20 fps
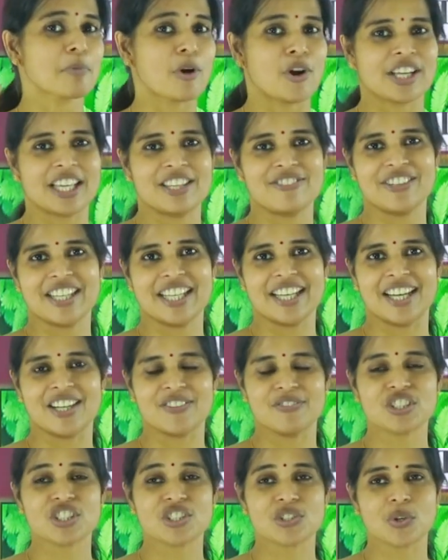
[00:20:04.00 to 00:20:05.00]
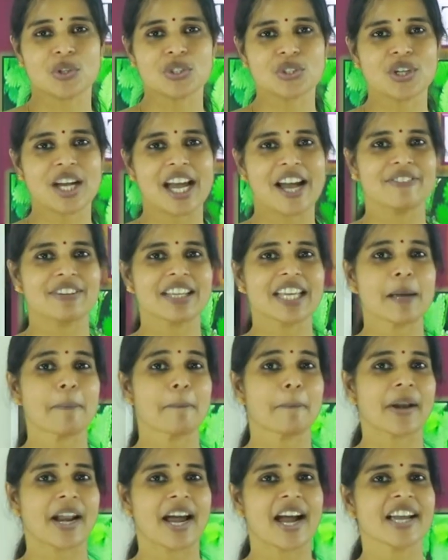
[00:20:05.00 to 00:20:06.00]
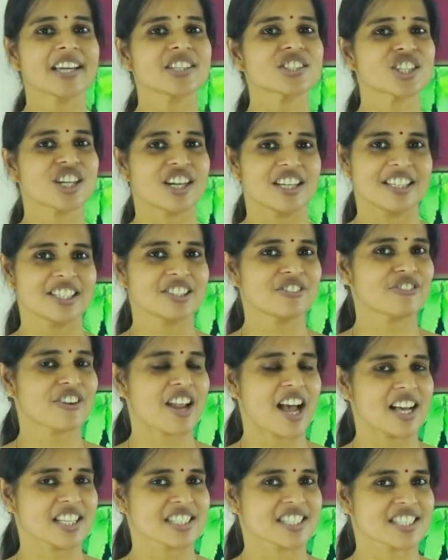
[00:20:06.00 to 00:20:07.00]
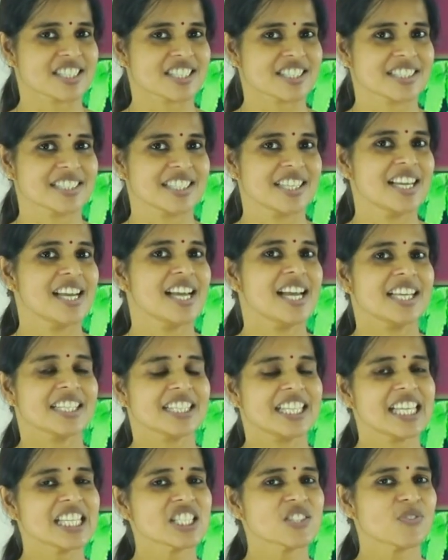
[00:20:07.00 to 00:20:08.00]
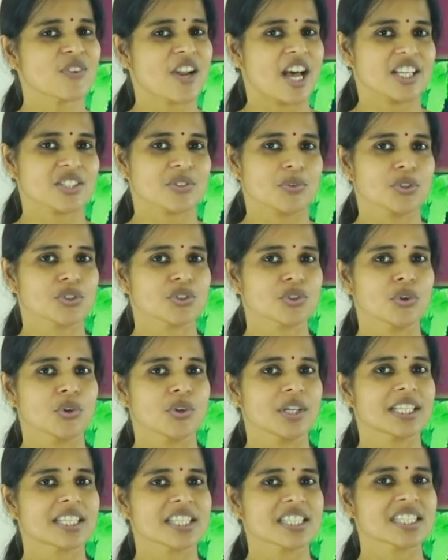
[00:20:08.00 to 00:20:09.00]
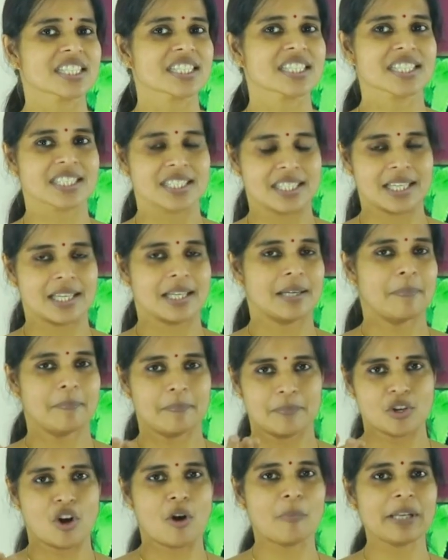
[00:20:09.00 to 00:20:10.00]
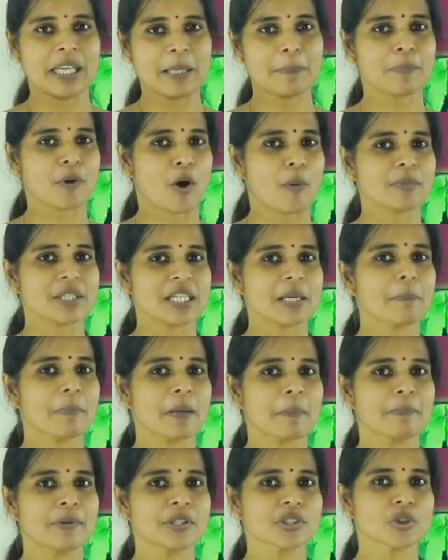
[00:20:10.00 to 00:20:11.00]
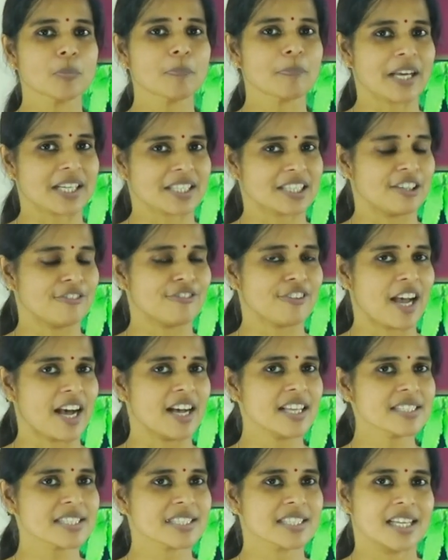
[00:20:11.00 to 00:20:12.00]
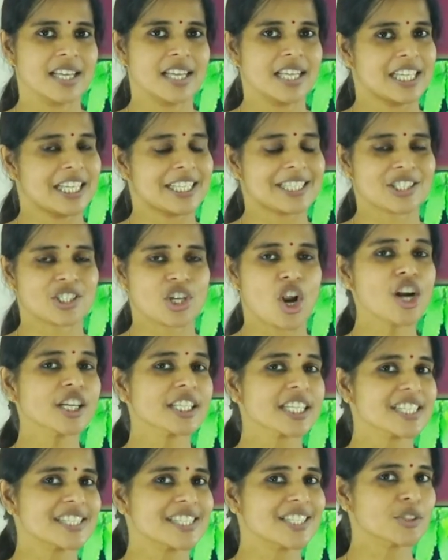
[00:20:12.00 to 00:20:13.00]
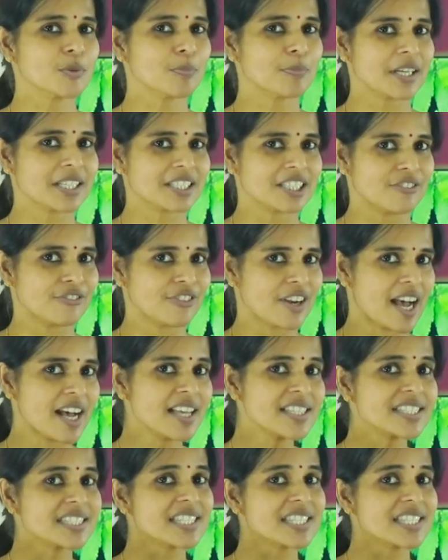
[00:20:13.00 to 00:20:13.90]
bougainvillea, which is also having a bright colored flowers. These flowers also, it is normally prompting people to pluck the flowers. It's not easy to pluck the flowers